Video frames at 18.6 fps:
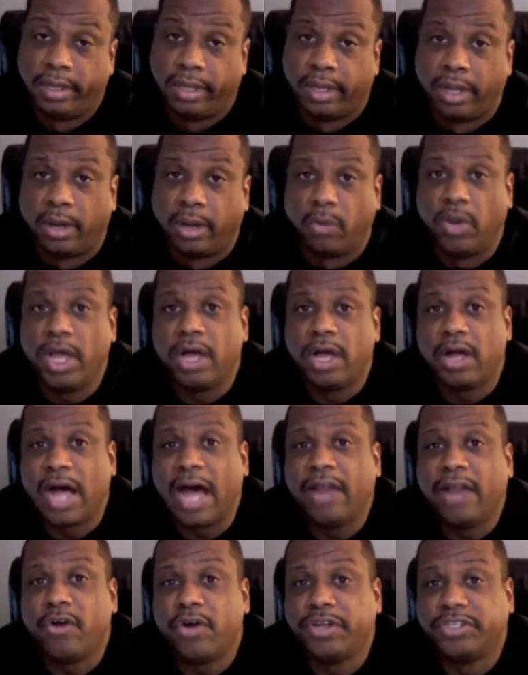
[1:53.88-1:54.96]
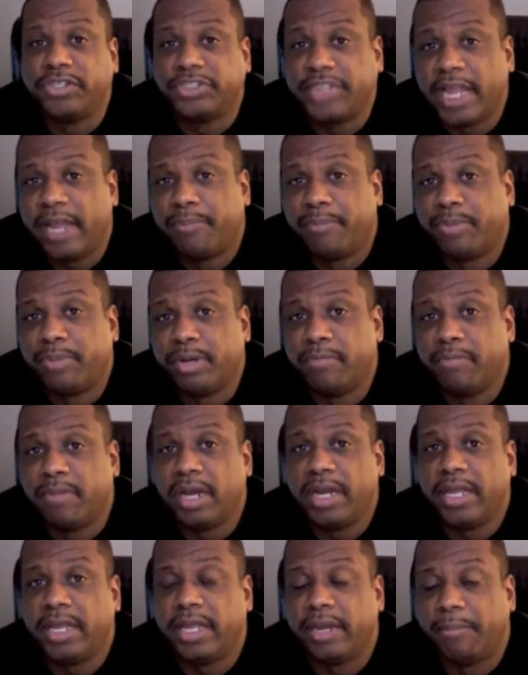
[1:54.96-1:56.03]
Well, I don't understand putting
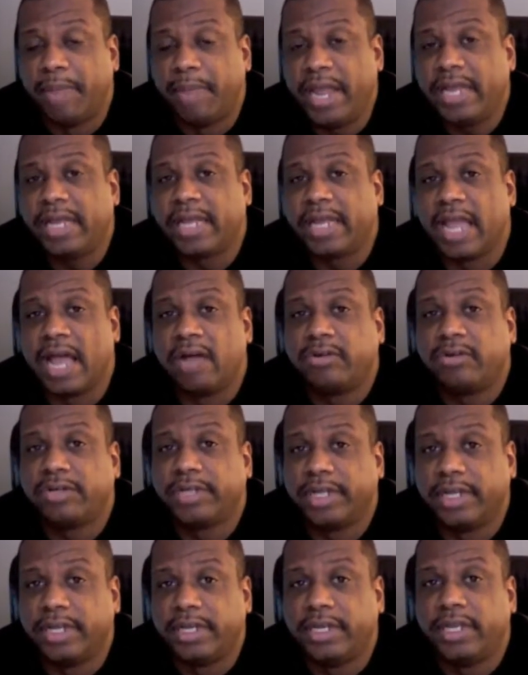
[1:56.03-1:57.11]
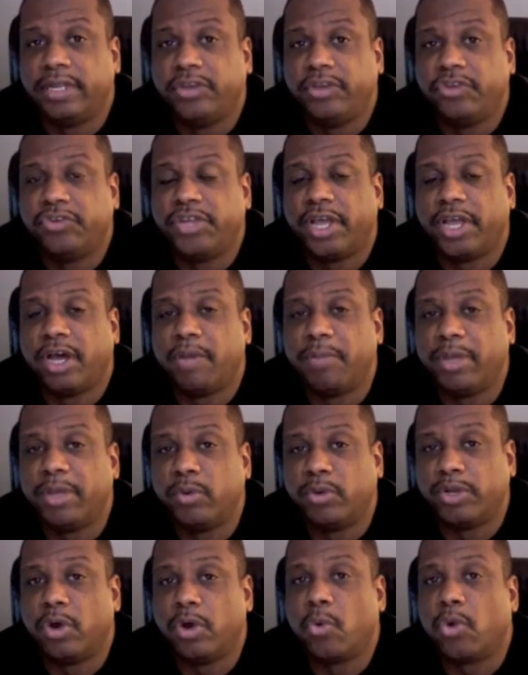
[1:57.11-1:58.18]
money in a bank account, and then you tell me,
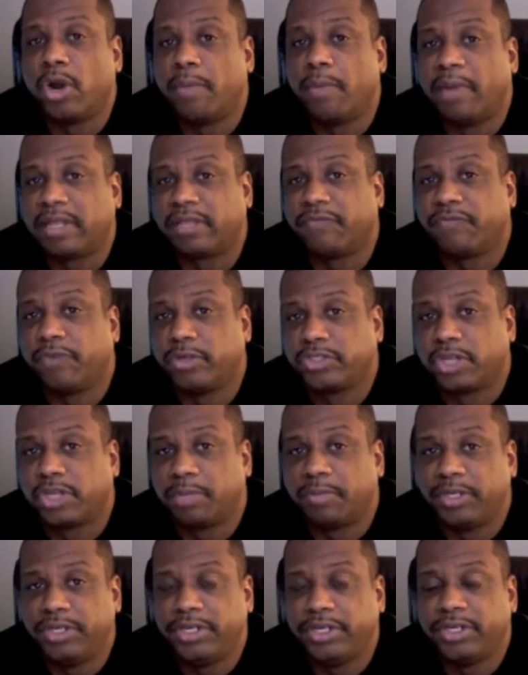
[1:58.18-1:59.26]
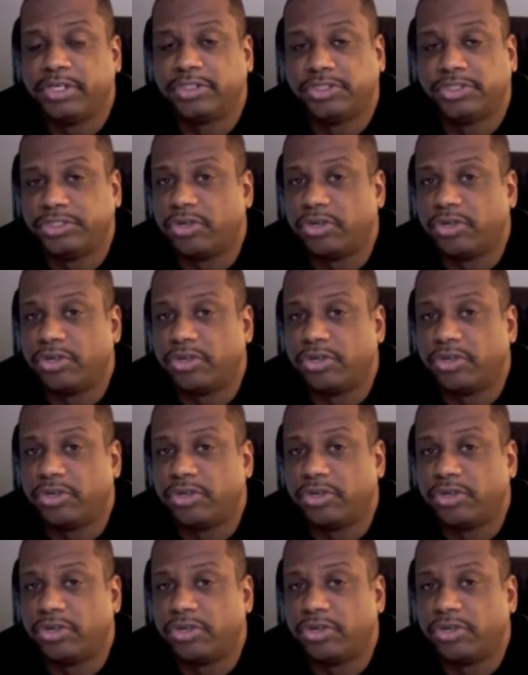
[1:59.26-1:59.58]
well, don't worry about the first couple of years.